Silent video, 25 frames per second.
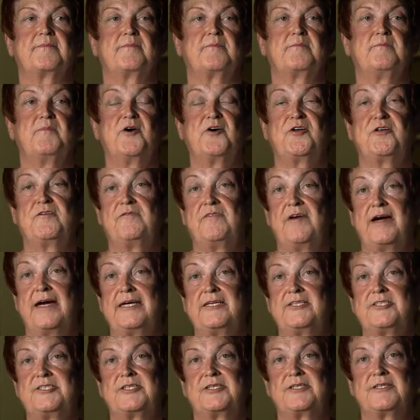
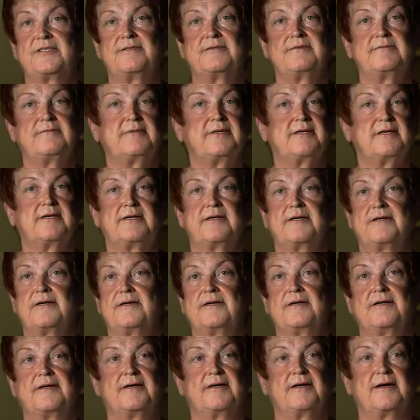motivation,
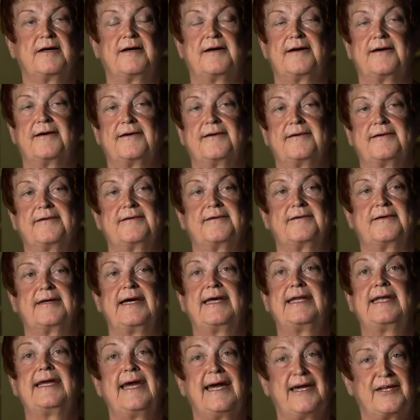
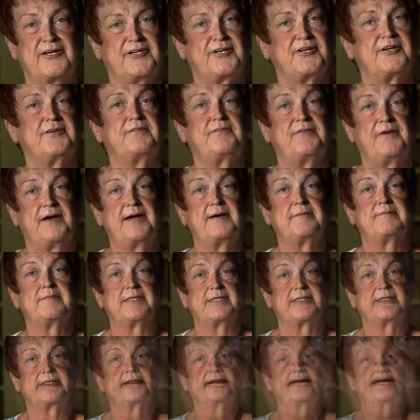and he had a good
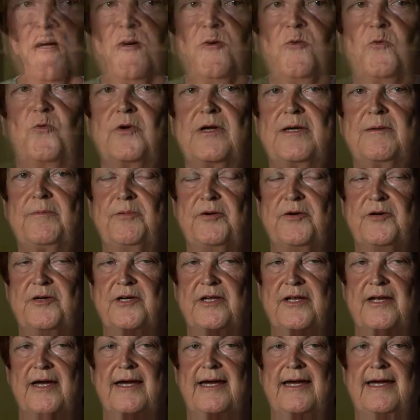family. We
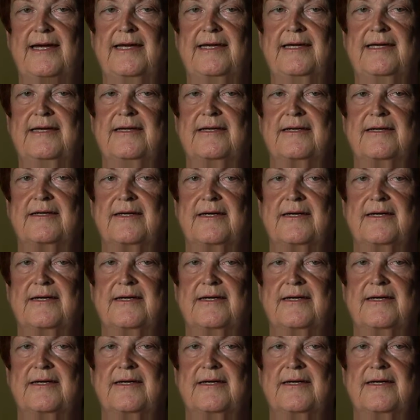put a